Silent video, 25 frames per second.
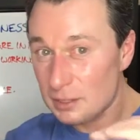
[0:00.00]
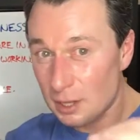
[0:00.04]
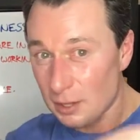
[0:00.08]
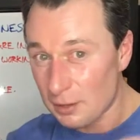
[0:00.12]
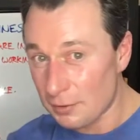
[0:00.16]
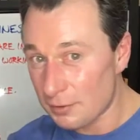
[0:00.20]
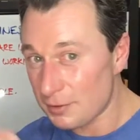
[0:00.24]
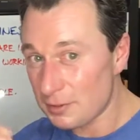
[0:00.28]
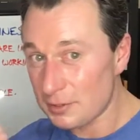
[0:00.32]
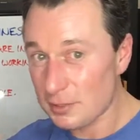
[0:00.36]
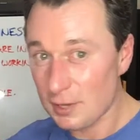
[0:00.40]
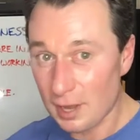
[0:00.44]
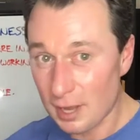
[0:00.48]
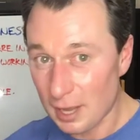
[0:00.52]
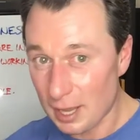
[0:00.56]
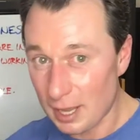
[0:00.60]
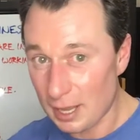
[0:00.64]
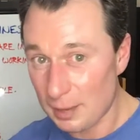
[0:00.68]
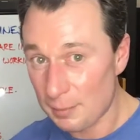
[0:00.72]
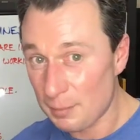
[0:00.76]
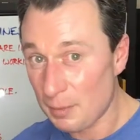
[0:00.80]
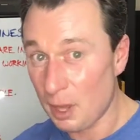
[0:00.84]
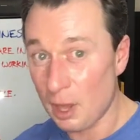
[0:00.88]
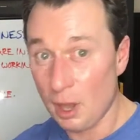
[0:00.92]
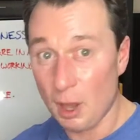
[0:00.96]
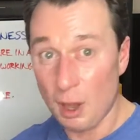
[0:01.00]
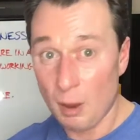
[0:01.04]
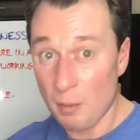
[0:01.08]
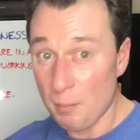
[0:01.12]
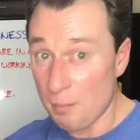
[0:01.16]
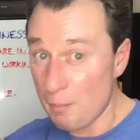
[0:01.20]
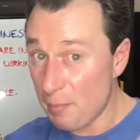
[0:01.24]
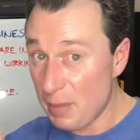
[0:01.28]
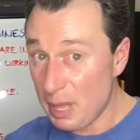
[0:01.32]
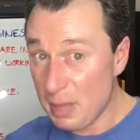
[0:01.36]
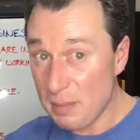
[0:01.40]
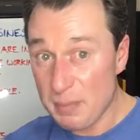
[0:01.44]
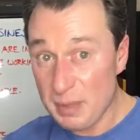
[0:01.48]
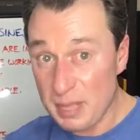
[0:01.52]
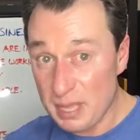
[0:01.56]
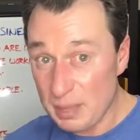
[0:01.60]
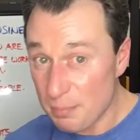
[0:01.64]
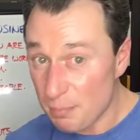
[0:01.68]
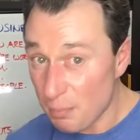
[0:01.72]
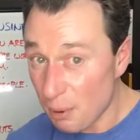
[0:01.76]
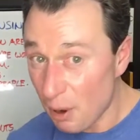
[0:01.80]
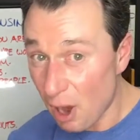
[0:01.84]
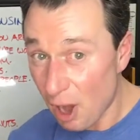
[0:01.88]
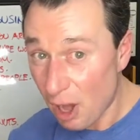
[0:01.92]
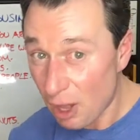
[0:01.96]
all the time, maybe
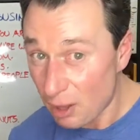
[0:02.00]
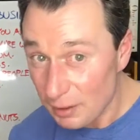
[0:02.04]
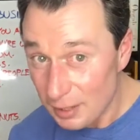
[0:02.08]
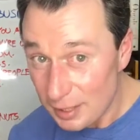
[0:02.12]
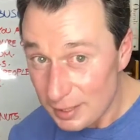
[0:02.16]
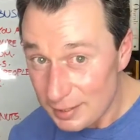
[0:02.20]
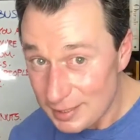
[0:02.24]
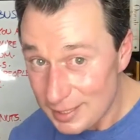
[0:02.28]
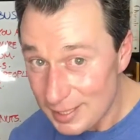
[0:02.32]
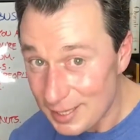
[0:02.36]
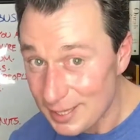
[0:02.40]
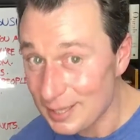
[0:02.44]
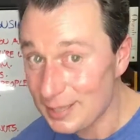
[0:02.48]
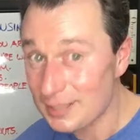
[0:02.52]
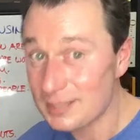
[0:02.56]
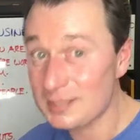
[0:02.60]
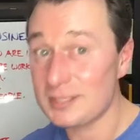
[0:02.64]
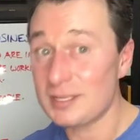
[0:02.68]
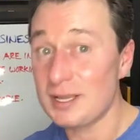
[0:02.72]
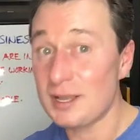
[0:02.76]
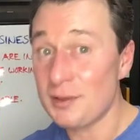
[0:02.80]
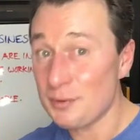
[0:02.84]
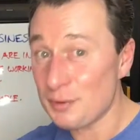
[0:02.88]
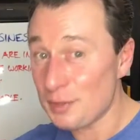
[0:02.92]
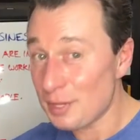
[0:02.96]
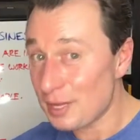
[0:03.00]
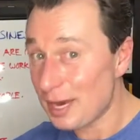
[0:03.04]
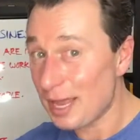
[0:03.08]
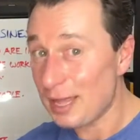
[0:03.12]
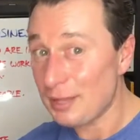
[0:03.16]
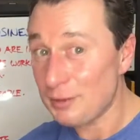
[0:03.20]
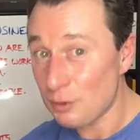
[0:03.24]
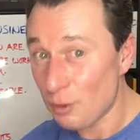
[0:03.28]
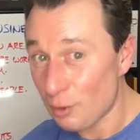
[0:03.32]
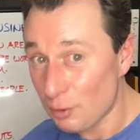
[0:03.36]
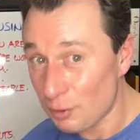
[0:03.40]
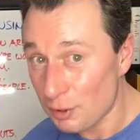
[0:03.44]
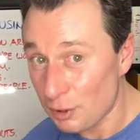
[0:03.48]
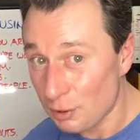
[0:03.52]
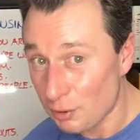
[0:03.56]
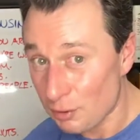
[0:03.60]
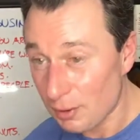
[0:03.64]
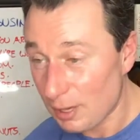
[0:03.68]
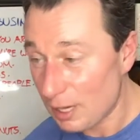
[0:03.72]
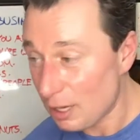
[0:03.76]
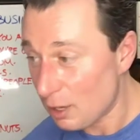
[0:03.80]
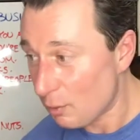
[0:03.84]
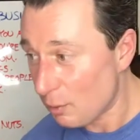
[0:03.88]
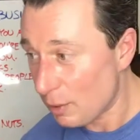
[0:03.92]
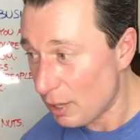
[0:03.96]
politics that I don't
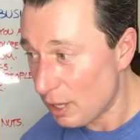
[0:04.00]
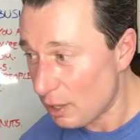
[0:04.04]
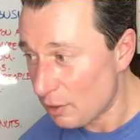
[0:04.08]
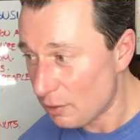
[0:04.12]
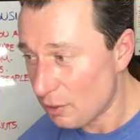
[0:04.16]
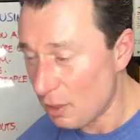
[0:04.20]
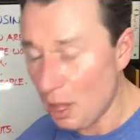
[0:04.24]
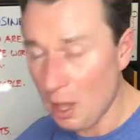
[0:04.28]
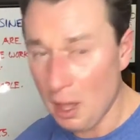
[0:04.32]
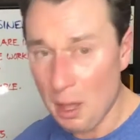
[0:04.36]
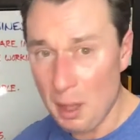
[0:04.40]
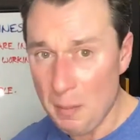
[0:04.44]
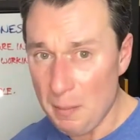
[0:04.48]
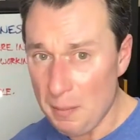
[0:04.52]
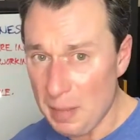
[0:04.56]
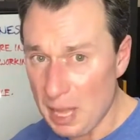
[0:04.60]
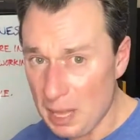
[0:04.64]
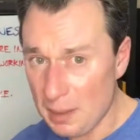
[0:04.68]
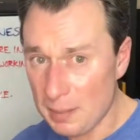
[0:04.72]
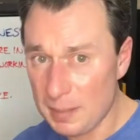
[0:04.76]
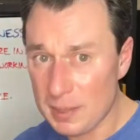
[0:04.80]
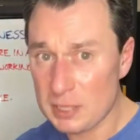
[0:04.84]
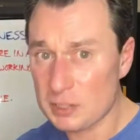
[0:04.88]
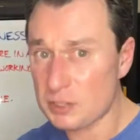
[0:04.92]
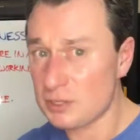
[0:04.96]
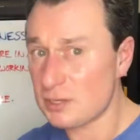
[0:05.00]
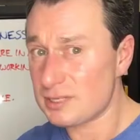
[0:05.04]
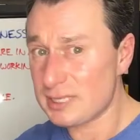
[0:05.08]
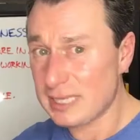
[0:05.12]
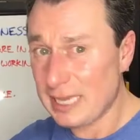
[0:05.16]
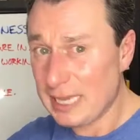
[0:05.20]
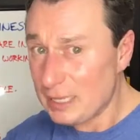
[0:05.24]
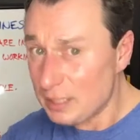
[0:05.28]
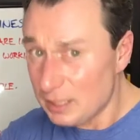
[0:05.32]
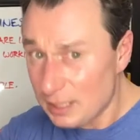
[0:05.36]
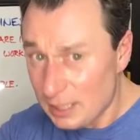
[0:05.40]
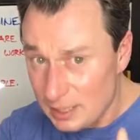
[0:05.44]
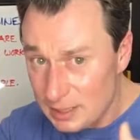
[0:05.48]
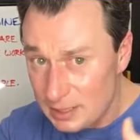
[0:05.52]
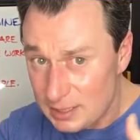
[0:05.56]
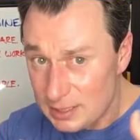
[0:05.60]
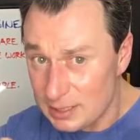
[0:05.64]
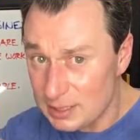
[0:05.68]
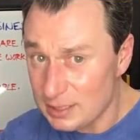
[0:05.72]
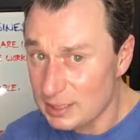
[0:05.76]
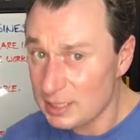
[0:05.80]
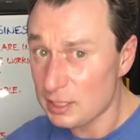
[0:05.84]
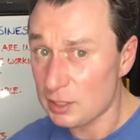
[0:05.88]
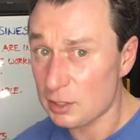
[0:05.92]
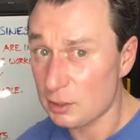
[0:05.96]
agree with, maybe just
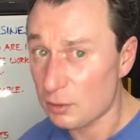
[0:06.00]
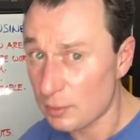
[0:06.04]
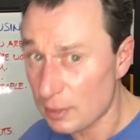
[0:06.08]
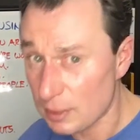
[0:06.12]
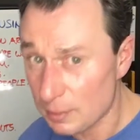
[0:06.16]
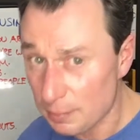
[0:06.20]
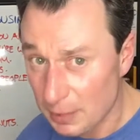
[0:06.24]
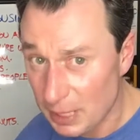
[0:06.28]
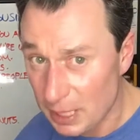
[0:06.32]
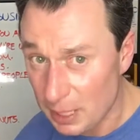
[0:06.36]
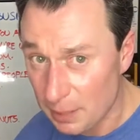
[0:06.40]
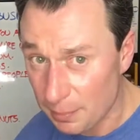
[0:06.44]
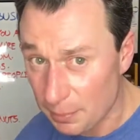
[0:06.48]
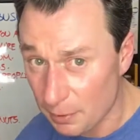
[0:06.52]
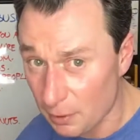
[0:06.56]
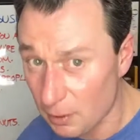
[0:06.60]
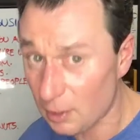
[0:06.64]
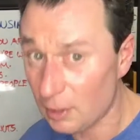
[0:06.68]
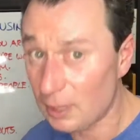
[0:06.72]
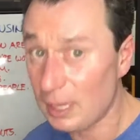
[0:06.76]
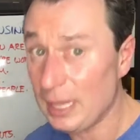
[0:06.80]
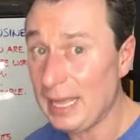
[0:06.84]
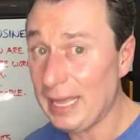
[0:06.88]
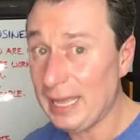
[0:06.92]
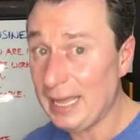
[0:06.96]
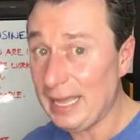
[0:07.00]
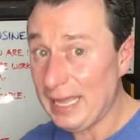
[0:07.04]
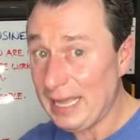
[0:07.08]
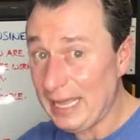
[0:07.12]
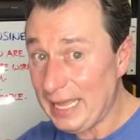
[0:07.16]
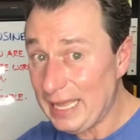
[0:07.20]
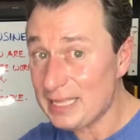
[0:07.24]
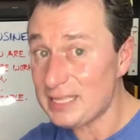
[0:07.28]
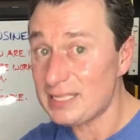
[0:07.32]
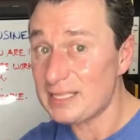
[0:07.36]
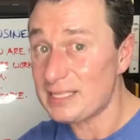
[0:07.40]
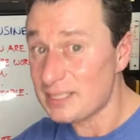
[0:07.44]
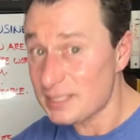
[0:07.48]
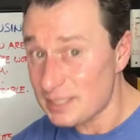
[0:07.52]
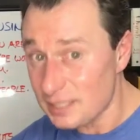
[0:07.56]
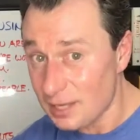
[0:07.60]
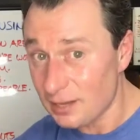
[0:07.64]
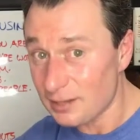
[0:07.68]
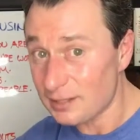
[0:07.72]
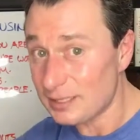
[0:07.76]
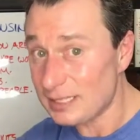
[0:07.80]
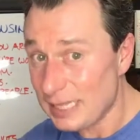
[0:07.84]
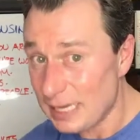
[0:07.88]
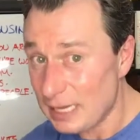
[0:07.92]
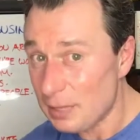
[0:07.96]
inconsiderate people,
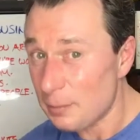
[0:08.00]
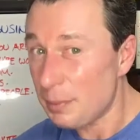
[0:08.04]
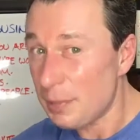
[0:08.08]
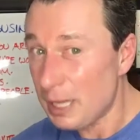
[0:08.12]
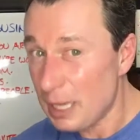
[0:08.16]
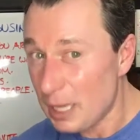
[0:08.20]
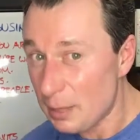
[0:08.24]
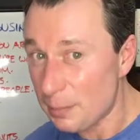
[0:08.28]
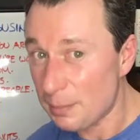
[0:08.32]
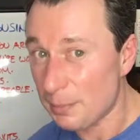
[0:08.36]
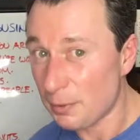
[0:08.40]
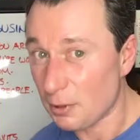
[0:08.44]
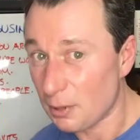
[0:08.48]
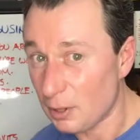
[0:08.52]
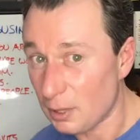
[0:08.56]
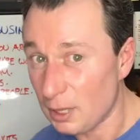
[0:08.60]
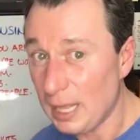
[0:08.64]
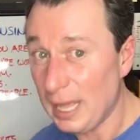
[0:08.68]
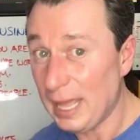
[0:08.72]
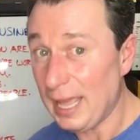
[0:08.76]
insulting people,